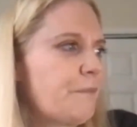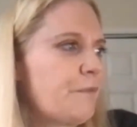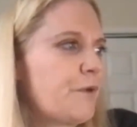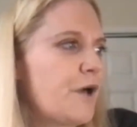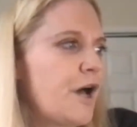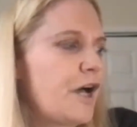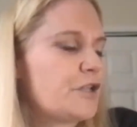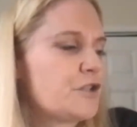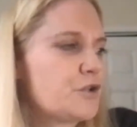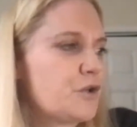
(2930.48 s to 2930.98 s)

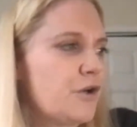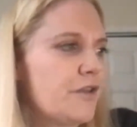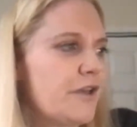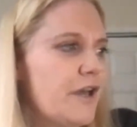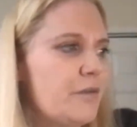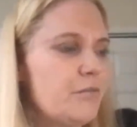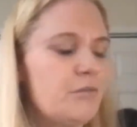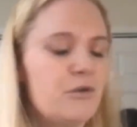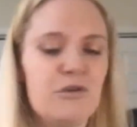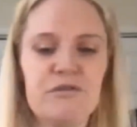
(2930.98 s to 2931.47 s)
I saw
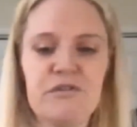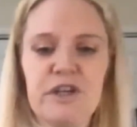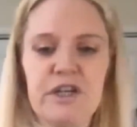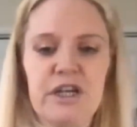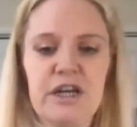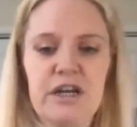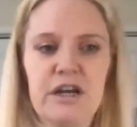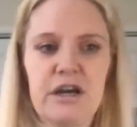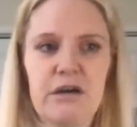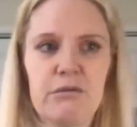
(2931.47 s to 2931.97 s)
that movie
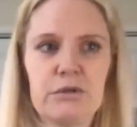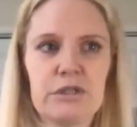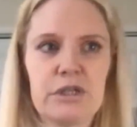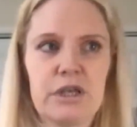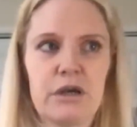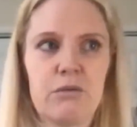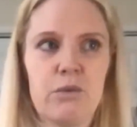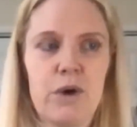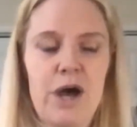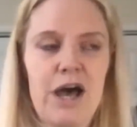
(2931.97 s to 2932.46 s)
and I was
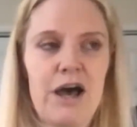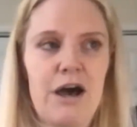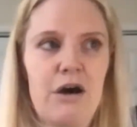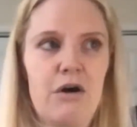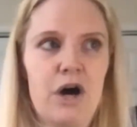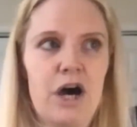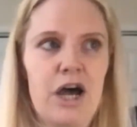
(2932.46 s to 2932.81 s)
like, wow,